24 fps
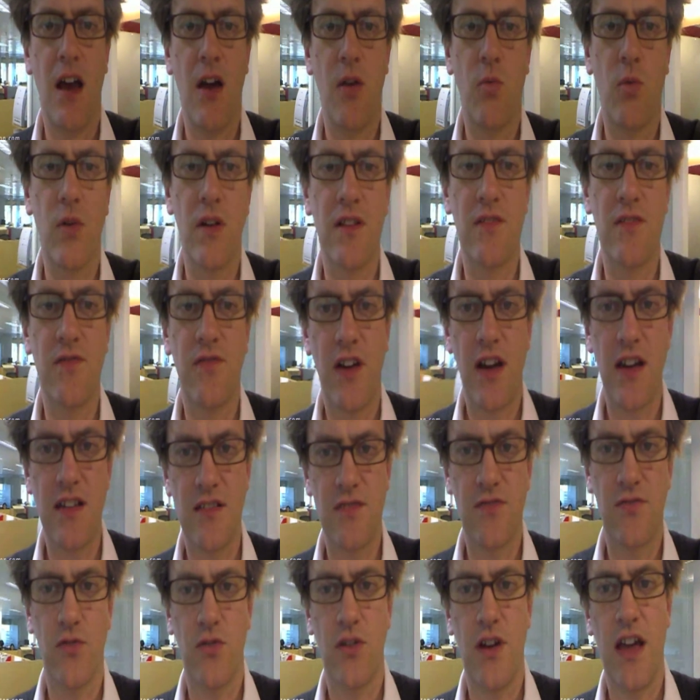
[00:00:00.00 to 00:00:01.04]
What
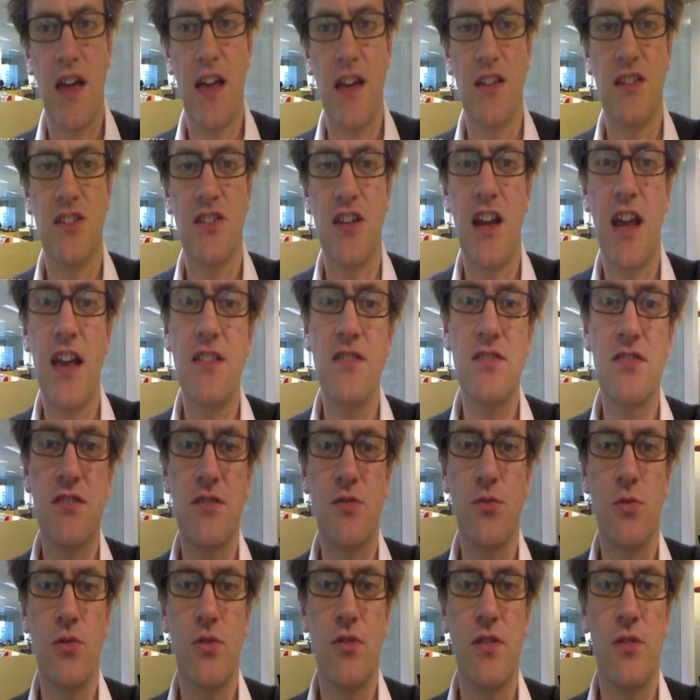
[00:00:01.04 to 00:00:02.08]
advice for a chain
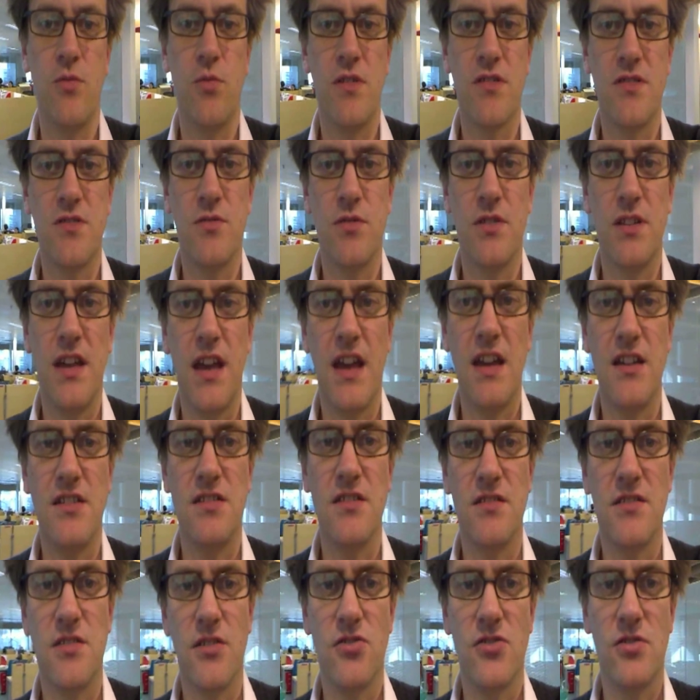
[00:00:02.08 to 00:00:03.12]
store that wants to engage
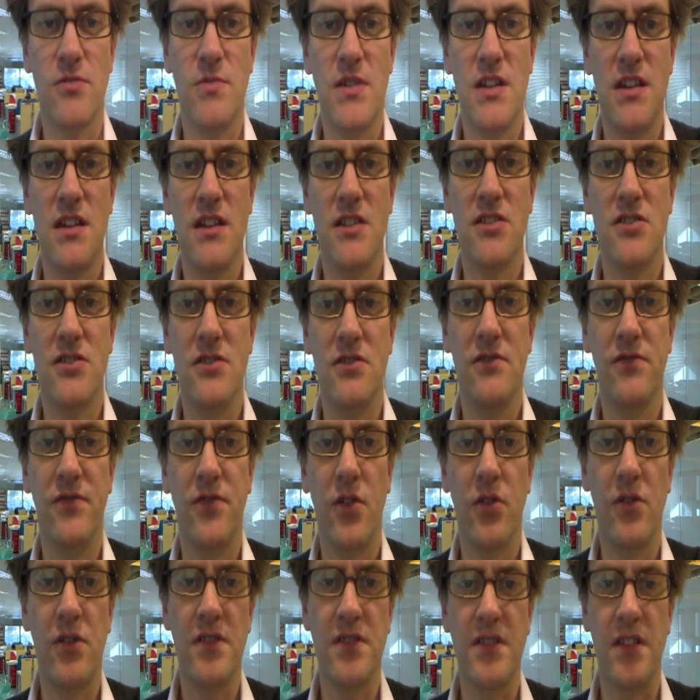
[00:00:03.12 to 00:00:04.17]
in social media? Should you
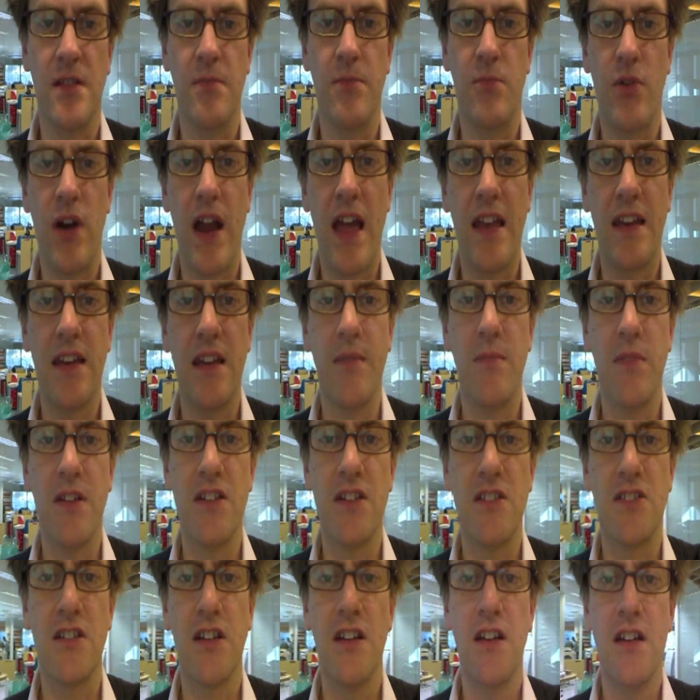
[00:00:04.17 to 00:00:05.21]
focus on brand
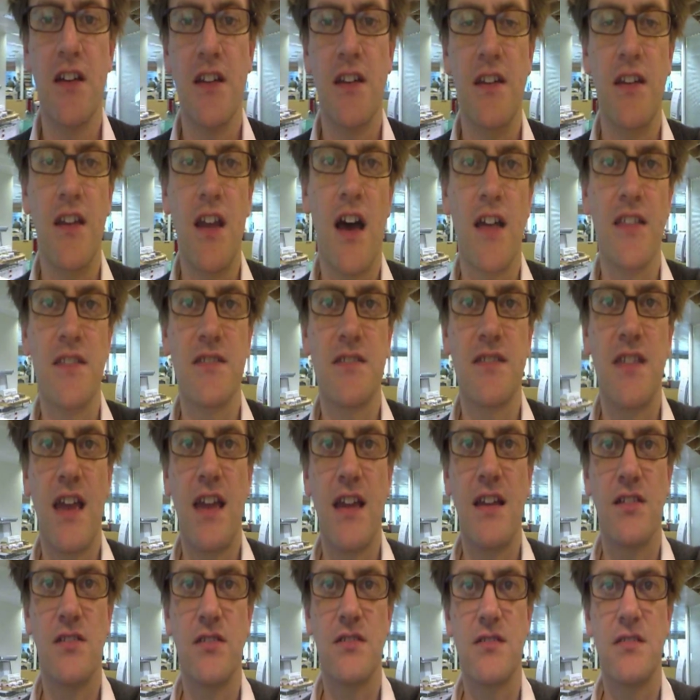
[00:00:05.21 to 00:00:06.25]
image, not
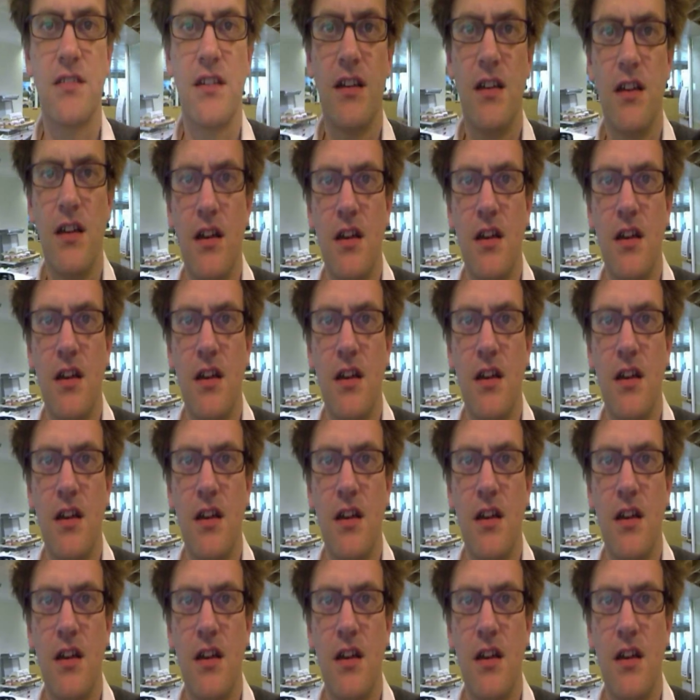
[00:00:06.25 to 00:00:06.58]
sales?